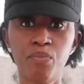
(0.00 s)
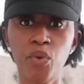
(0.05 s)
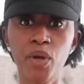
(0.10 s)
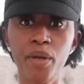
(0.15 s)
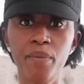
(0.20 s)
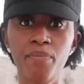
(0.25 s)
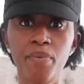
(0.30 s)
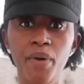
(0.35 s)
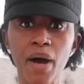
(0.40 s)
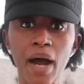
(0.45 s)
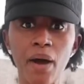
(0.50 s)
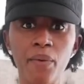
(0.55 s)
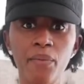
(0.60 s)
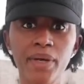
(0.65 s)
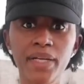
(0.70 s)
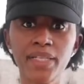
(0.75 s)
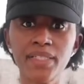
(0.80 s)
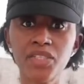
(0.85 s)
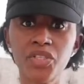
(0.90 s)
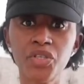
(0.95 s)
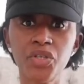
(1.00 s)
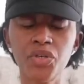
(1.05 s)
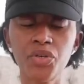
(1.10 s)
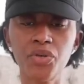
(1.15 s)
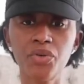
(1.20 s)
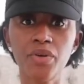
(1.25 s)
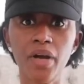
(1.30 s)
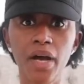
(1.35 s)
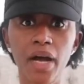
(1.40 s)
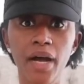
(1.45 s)
we I went
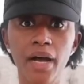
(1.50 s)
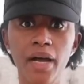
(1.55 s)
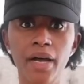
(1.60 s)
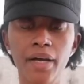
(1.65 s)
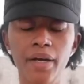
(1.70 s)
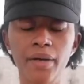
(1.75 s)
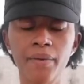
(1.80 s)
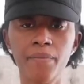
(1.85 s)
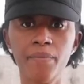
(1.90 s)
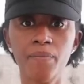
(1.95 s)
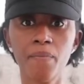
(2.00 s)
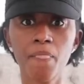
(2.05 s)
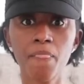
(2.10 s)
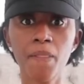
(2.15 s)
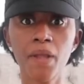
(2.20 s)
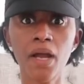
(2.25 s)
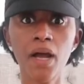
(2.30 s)
to um,